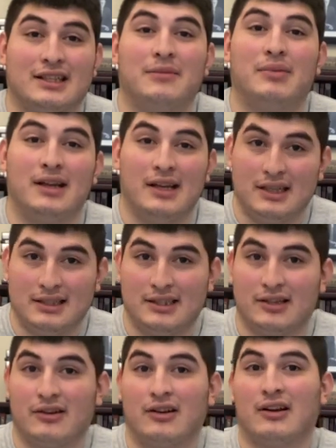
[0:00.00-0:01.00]
be
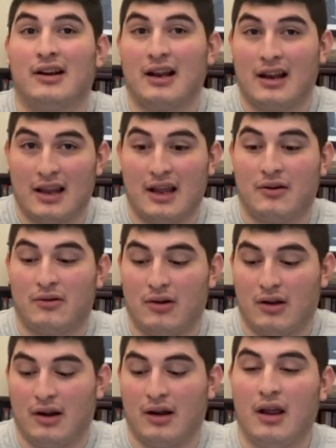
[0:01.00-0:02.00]
easier later
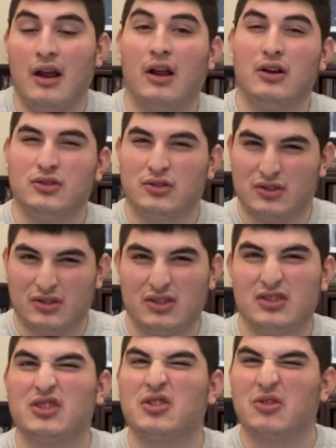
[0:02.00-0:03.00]
on.
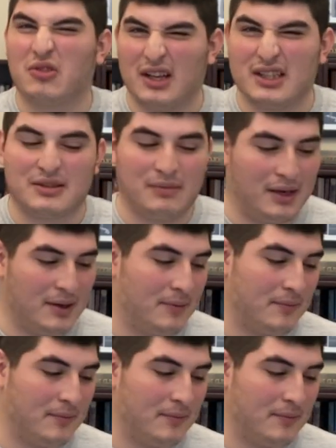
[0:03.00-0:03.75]
Trust me.